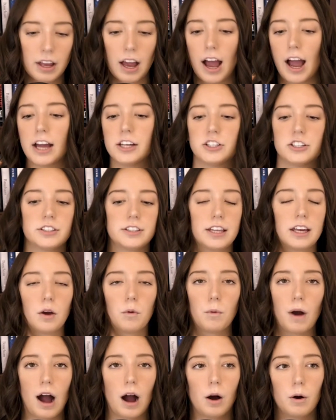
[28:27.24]
I just think,
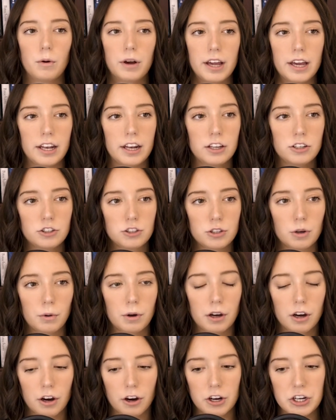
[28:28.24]
wow, it is so
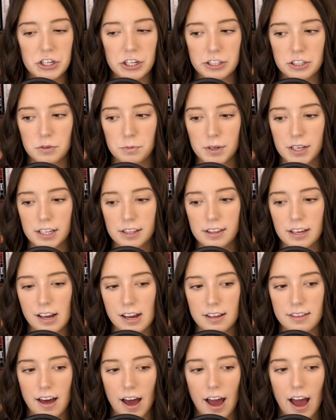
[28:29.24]
encouraging to me to
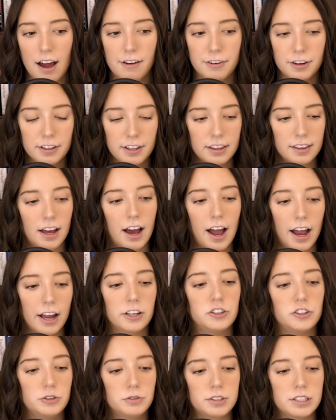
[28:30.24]
think that everything that I
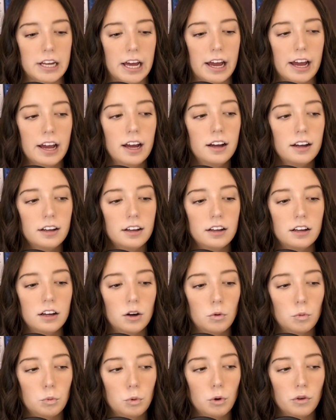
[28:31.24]
do today
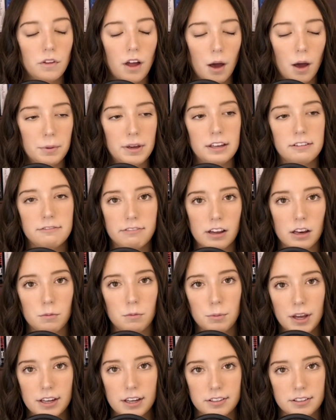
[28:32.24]
will not be in vain
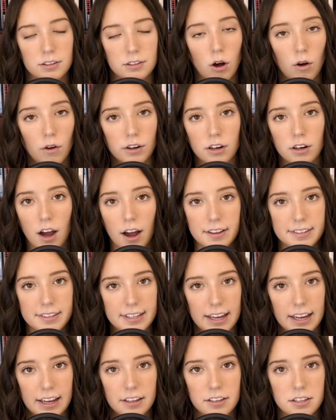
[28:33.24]
because it's all in God's
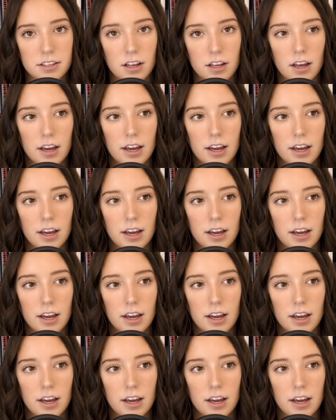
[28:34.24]
hands.